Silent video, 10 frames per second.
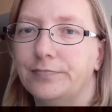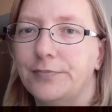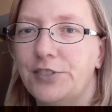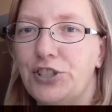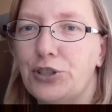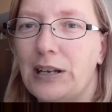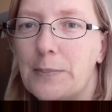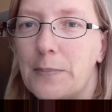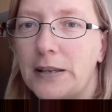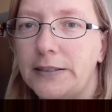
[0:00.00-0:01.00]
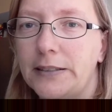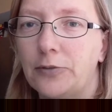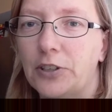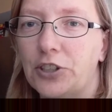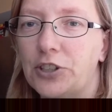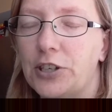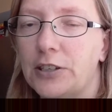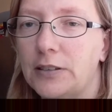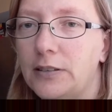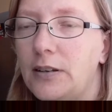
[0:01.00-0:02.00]
you do get messy when you cook.
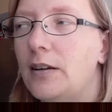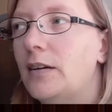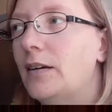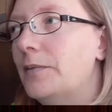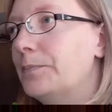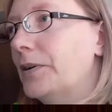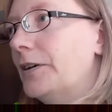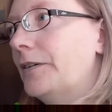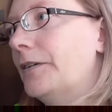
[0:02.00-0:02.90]
But